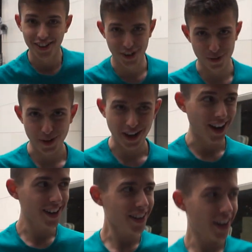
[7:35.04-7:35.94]
Here we
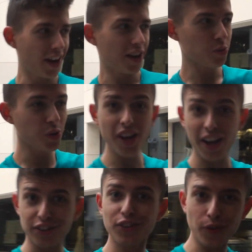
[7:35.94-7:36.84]
are, and we
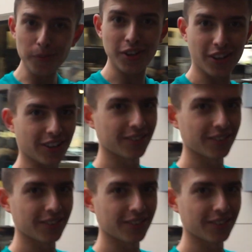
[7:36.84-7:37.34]
enter from here.